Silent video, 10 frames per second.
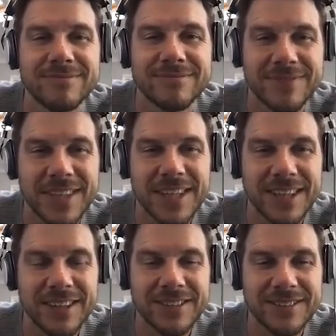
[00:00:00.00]

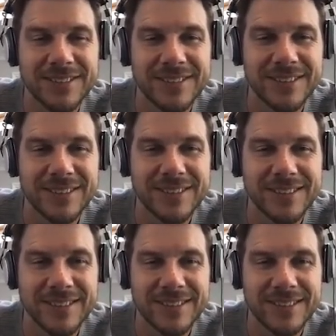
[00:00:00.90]

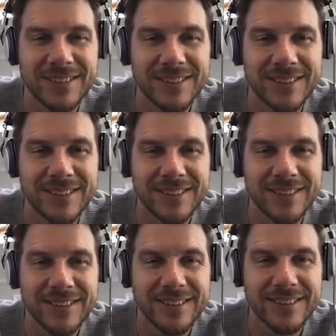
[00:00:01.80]

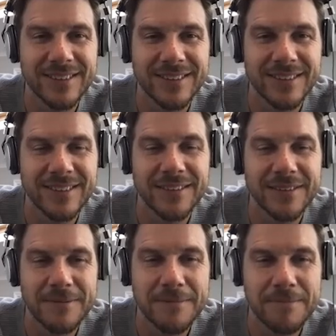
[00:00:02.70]

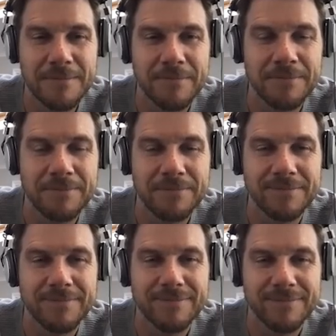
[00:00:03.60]

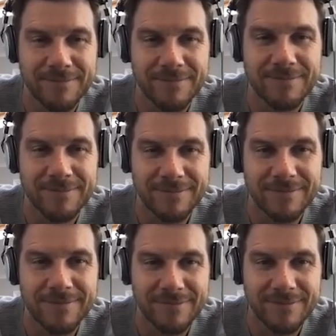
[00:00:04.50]

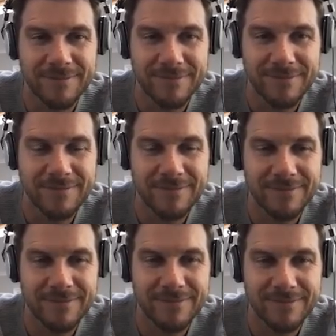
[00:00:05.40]

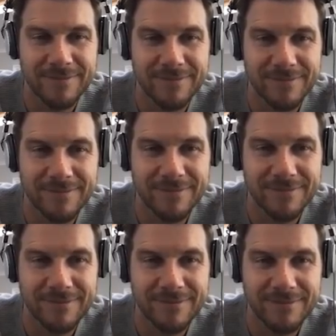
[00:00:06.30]

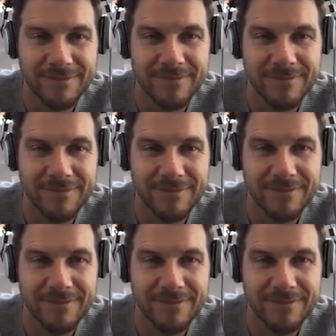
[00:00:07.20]
(not speaking)